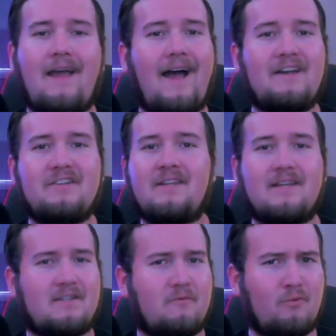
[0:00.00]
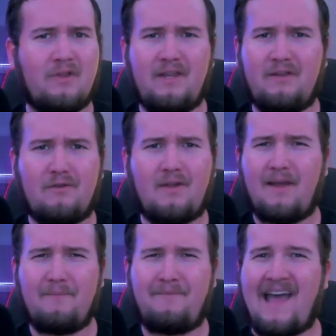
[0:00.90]
I just think it's a really
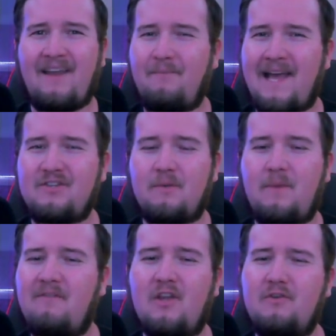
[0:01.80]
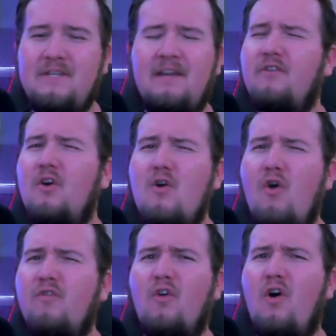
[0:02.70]
bad matchup, even though Denver
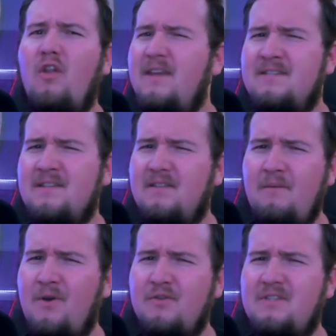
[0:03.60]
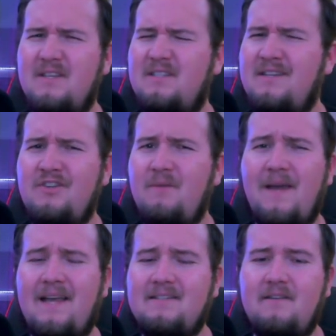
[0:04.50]
overall isn't the most stingy
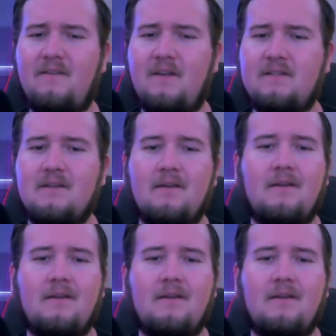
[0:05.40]
pass defense.